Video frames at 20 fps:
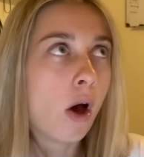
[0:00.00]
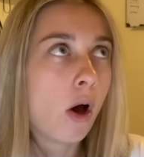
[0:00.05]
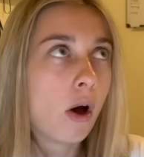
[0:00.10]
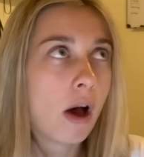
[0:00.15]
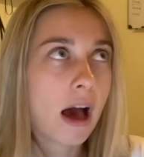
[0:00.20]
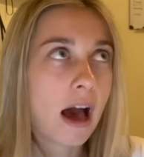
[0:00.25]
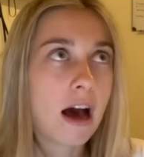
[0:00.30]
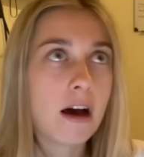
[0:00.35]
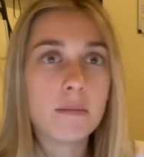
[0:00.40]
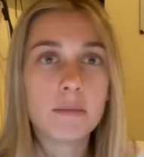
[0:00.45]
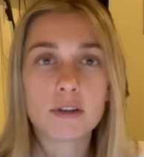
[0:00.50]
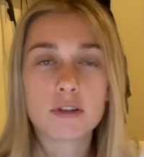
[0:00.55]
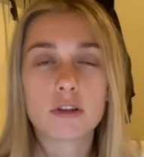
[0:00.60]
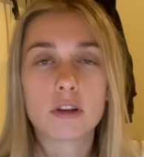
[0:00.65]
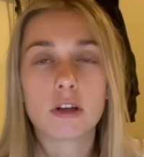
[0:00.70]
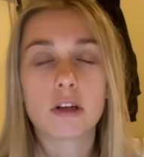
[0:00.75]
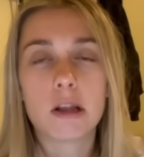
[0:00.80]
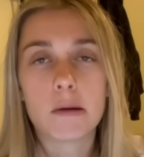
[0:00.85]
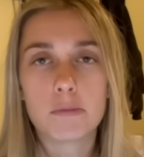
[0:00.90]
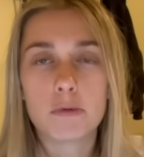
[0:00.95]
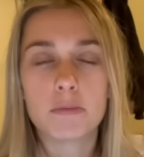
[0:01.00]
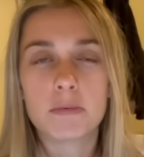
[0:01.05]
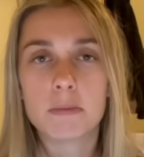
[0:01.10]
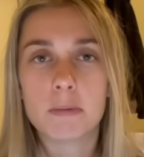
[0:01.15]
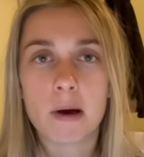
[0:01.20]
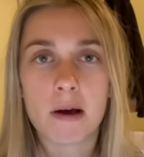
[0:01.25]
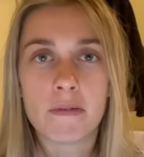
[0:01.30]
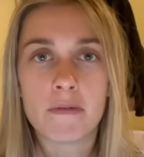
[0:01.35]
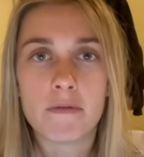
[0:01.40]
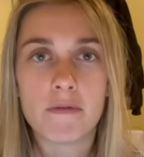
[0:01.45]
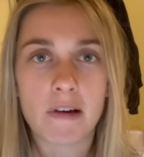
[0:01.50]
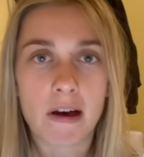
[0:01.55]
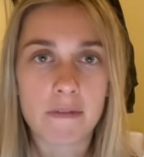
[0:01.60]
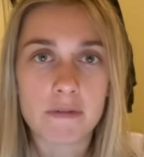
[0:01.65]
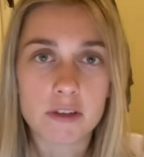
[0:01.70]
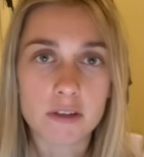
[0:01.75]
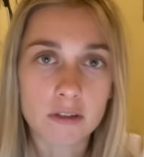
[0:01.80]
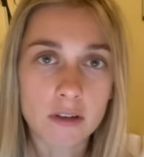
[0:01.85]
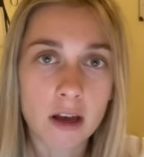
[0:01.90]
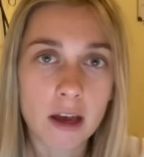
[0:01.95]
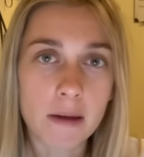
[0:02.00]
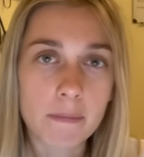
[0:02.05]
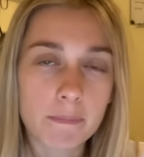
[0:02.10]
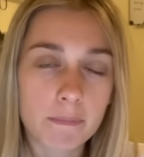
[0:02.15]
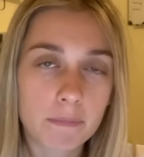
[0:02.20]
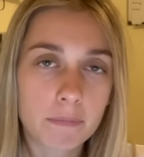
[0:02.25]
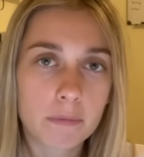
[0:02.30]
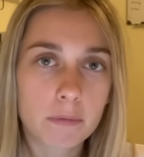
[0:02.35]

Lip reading: how much the club will be worth in 5 years' time.